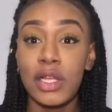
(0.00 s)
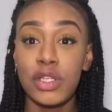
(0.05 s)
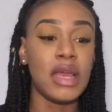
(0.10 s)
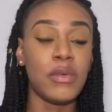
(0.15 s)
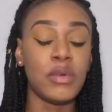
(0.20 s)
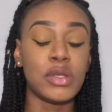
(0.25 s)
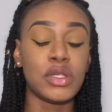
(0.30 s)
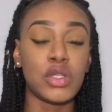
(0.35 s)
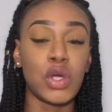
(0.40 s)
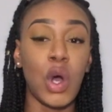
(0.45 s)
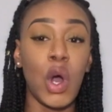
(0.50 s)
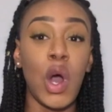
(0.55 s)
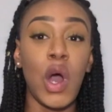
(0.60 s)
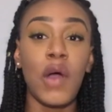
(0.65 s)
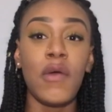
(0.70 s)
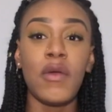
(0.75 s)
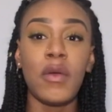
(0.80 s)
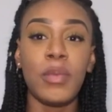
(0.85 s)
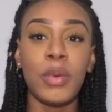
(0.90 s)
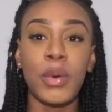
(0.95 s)
It was a
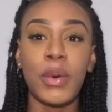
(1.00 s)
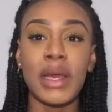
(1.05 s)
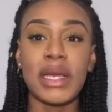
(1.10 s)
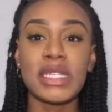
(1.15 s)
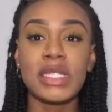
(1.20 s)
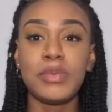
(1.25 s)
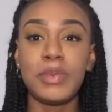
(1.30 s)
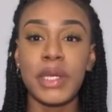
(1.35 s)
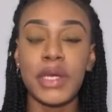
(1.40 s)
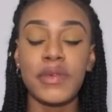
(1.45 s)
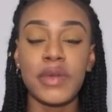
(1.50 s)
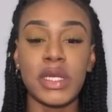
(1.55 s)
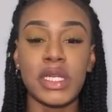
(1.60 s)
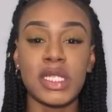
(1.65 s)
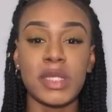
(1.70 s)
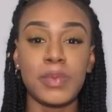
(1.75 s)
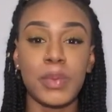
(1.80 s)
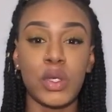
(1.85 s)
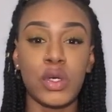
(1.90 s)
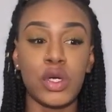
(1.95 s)
horrible
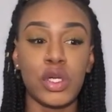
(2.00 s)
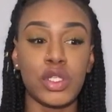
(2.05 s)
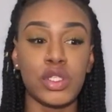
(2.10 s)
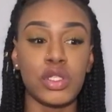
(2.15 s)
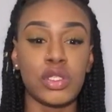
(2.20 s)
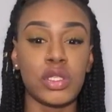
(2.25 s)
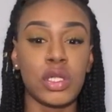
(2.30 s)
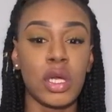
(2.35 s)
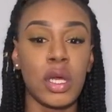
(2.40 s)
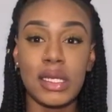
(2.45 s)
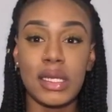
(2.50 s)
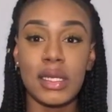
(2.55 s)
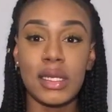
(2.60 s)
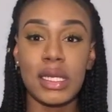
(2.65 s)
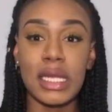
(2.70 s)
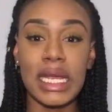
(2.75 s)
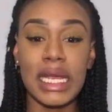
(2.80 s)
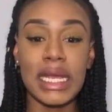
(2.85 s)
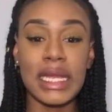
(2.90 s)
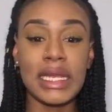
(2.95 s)
experience because
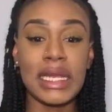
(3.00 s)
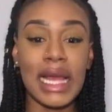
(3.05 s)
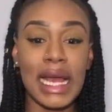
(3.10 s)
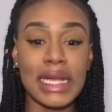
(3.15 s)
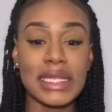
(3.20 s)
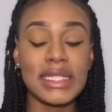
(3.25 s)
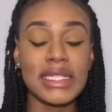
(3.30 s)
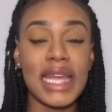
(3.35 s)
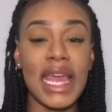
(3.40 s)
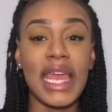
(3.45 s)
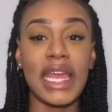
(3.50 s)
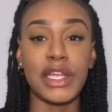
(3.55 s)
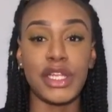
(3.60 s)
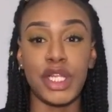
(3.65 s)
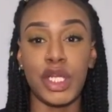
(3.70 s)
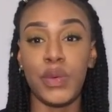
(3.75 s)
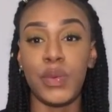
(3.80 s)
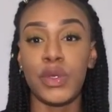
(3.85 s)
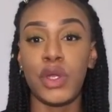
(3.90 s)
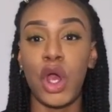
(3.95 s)
in that
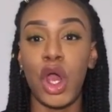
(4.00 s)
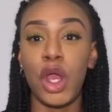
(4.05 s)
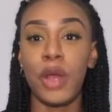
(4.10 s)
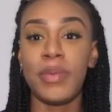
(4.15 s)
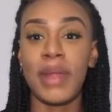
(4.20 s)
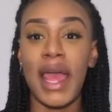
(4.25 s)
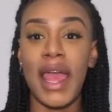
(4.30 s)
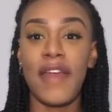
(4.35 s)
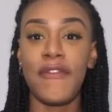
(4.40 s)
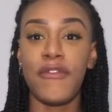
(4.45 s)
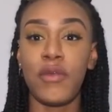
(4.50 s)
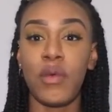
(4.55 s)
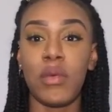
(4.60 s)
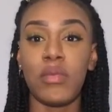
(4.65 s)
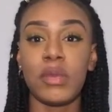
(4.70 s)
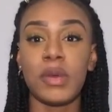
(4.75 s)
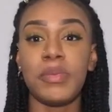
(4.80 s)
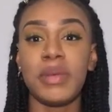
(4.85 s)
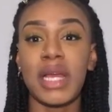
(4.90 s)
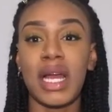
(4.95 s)
setting you would hope that
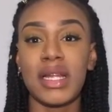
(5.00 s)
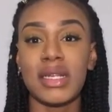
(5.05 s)
everyone would be